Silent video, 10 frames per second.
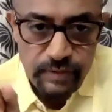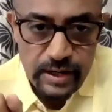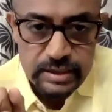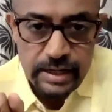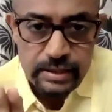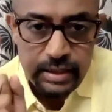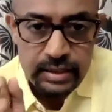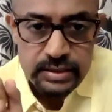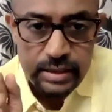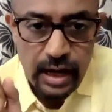flashlight
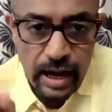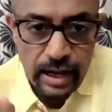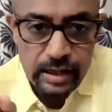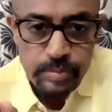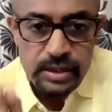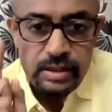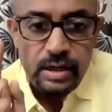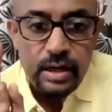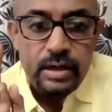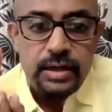test,
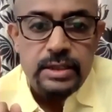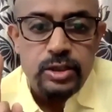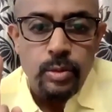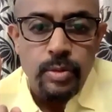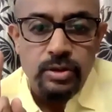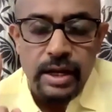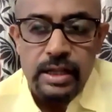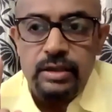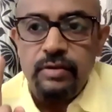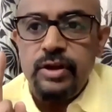RAPD, tells you about the
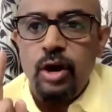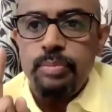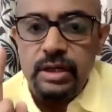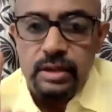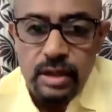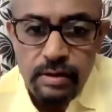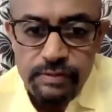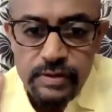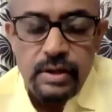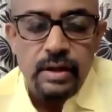health of the optic
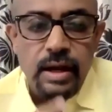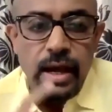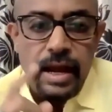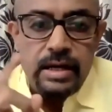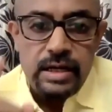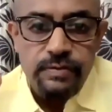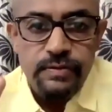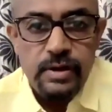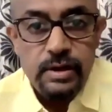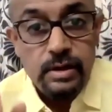nerve, and
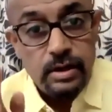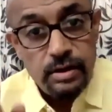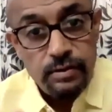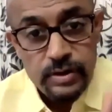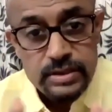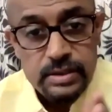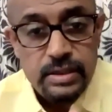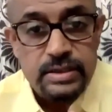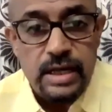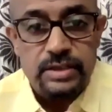efferent, difference in
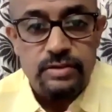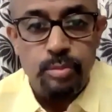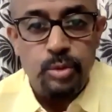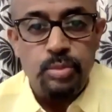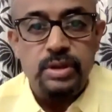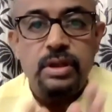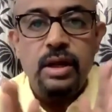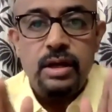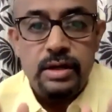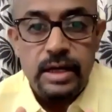the size of the pupil,
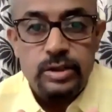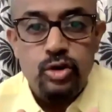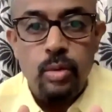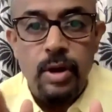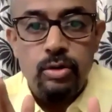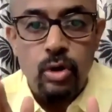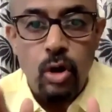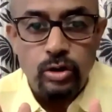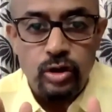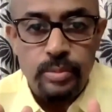tells you about
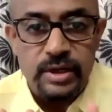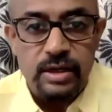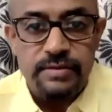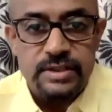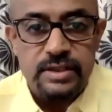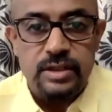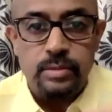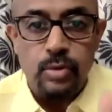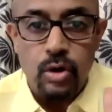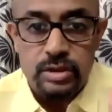autonomic nervous
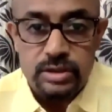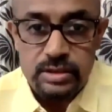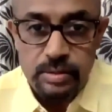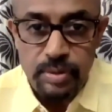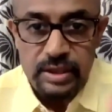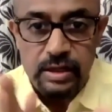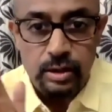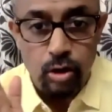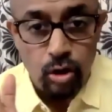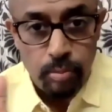system or
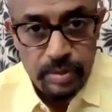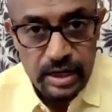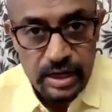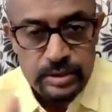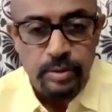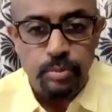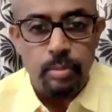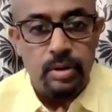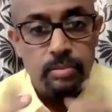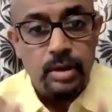sympathetic or a parasympathetic
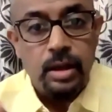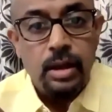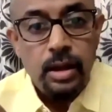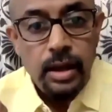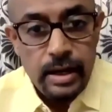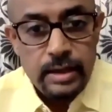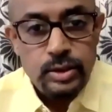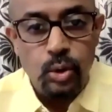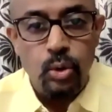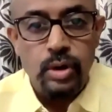problem.
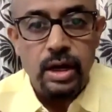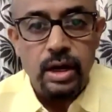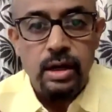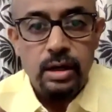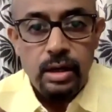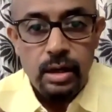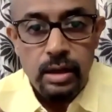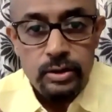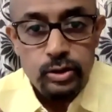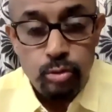Anisocoria
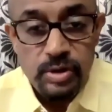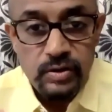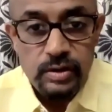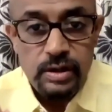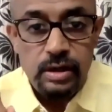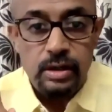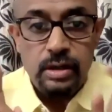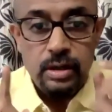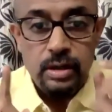should be treated